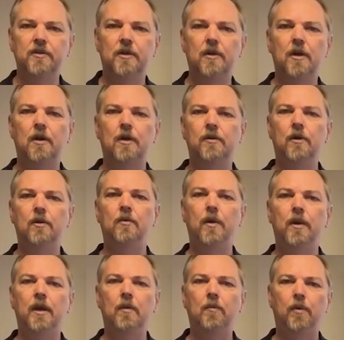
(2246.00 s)
on the car are not
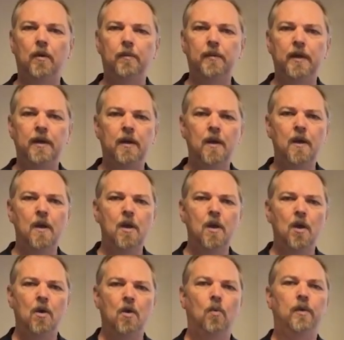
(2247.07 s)
working properly,
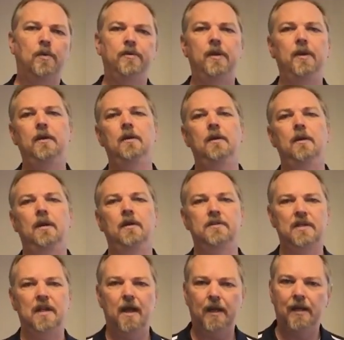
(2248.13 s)
well, then
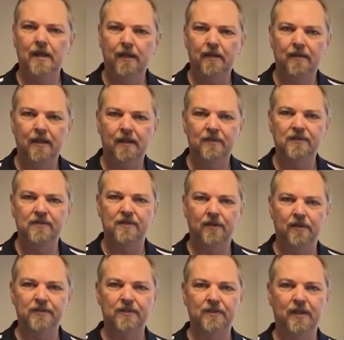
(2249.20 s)
it's likely that it's the
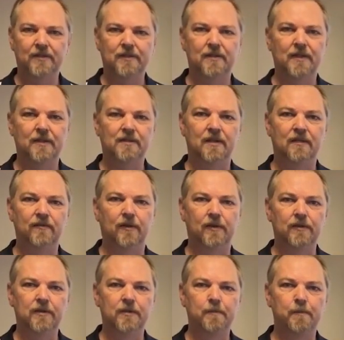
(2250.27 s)
alternator that's at
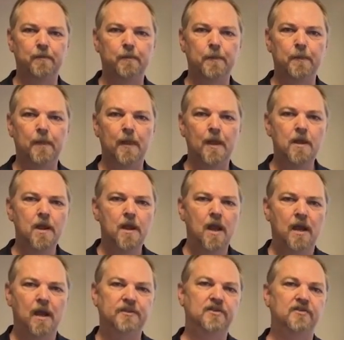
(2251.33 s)
fault.
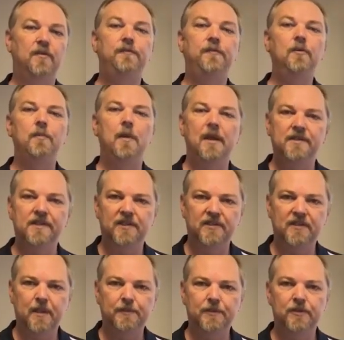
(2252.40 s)
Now, there's a few basic
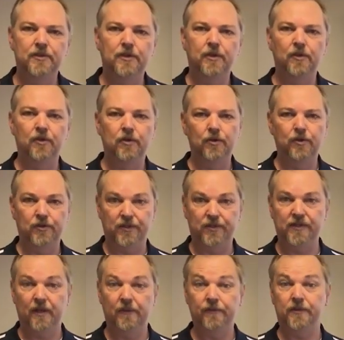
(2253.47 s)
steps that you can do to
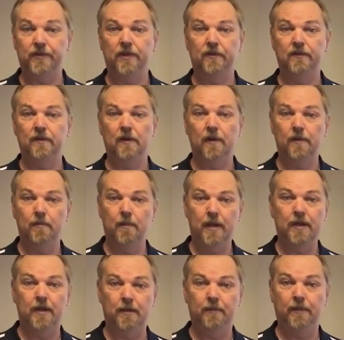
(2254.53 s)
save yourselves a lot of
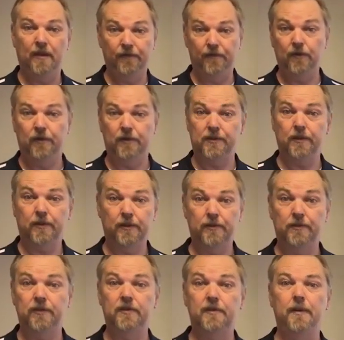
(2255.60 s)
money if you are
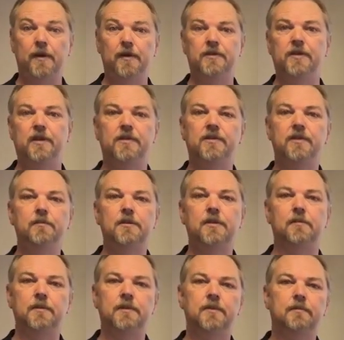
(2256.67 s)
starting to experience those
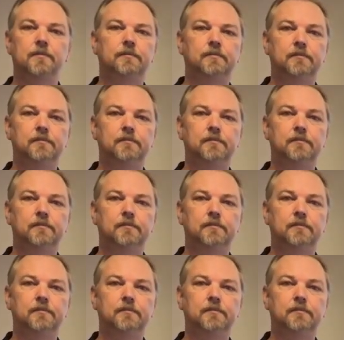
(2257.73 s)
symptoms.